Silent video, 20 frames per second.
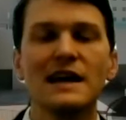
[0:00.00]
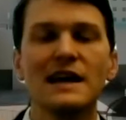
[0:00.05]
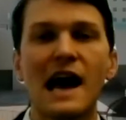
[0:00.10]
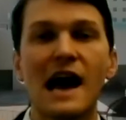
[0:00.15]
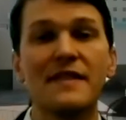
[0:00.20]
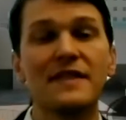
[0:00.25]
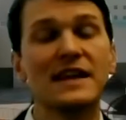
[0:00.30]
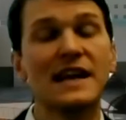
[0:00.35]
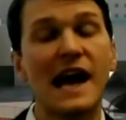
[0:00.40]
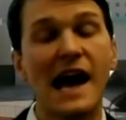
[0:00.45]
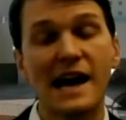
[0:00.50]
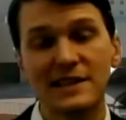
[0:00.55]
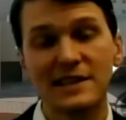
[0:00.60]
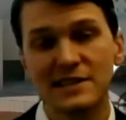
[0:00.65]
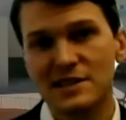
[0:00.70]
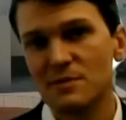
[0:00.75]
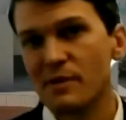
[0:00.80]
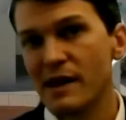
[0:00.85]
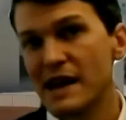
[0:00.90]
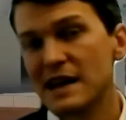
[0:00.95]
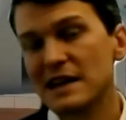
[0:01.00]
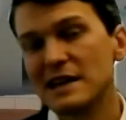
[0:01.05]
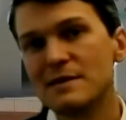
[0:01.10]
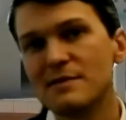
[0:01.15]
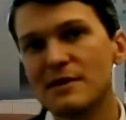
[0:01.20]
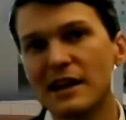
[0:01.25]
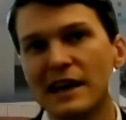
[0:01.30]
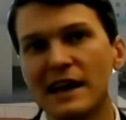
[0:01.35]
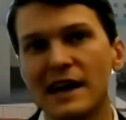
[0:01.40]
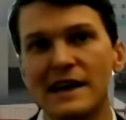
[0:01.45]
And then as the
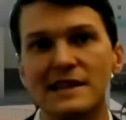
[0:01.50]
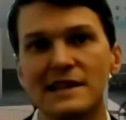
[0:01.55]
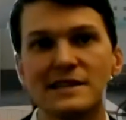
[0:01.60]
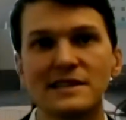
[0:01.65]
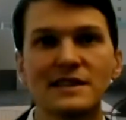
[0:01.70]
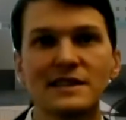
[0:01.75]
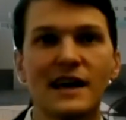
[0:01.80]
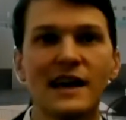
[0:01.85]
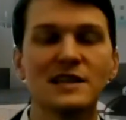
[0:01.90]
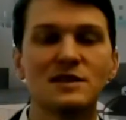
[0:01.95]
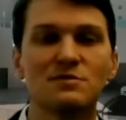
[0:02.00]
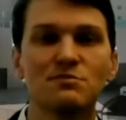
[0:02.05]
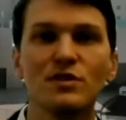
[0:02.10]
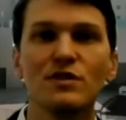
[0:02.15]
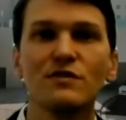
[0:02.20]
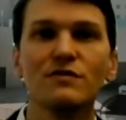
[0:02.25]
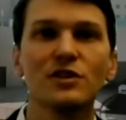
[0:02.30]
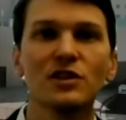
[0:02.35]
pandemic has moved